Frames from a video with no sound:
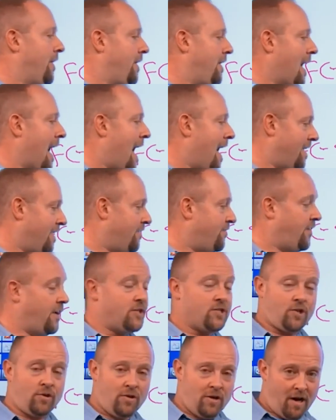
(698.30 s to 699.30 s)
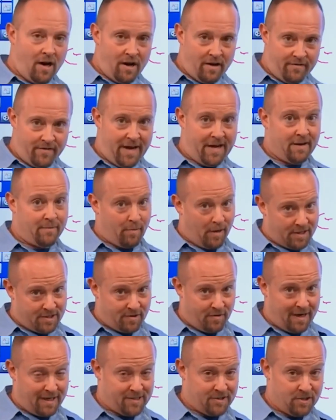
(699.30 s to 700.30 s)
Now, the added feature of
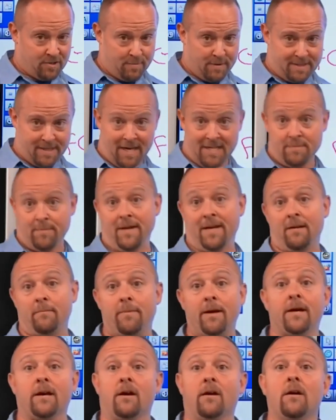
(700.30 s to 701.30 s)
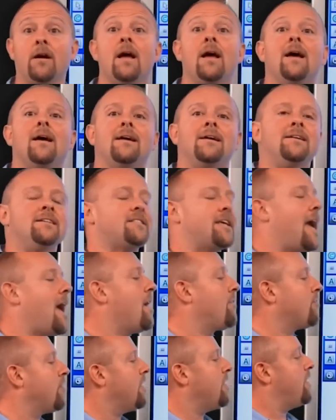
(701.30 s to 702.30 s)
enterprise directors, besides being bigger,
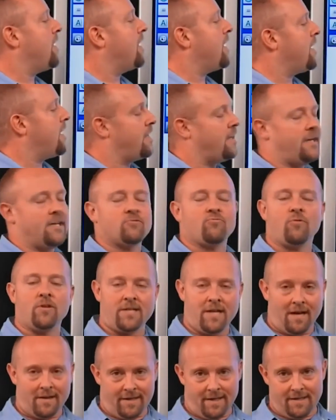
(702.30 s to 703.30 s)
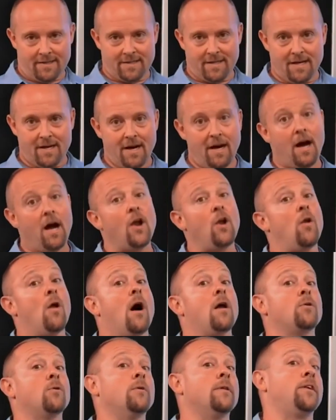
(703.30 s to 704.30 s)
is everything in it is redundant.
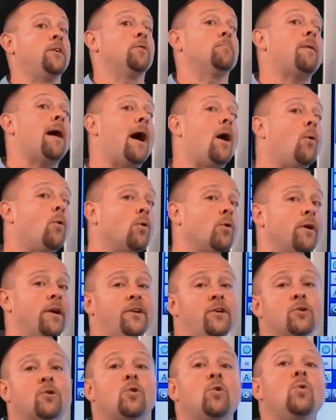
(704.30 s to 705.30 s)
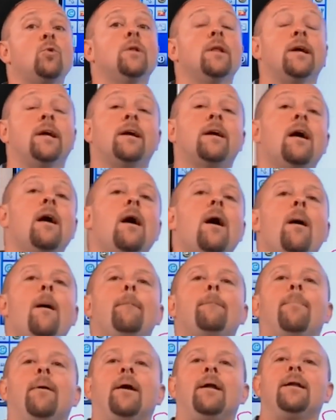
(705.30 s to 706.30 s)
Not only your power and your cooling,
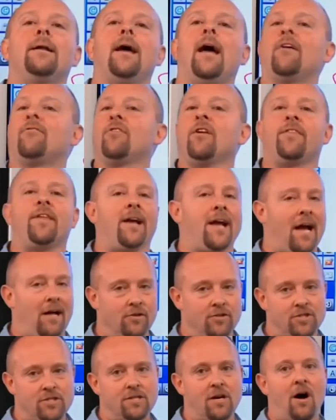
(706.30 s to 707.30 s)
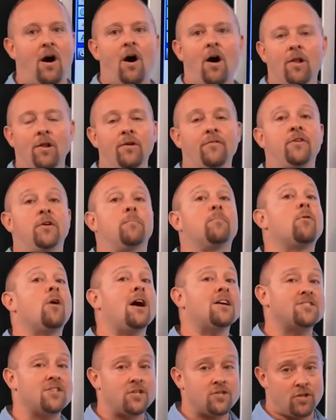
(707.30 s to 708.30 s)
but everything else. All of
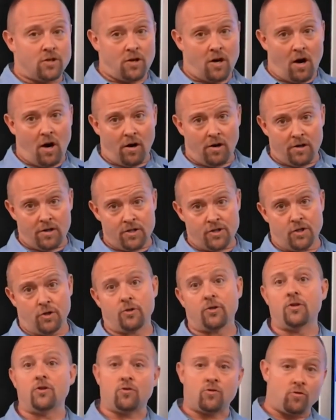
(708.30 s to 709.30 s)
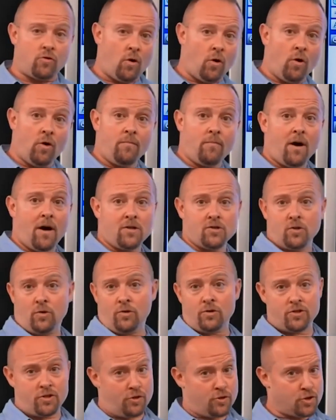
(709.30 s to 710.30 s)
your processor cards, your control
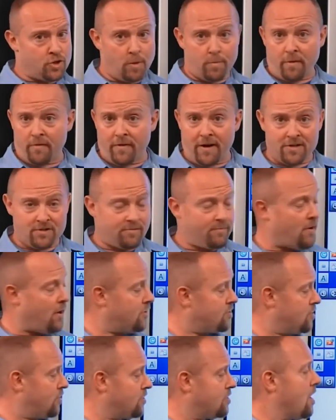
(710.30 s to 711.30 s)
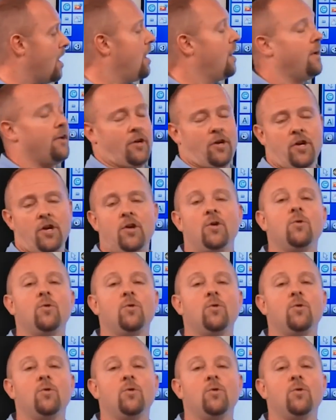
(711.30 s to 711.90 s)
modules, your supervisor modules,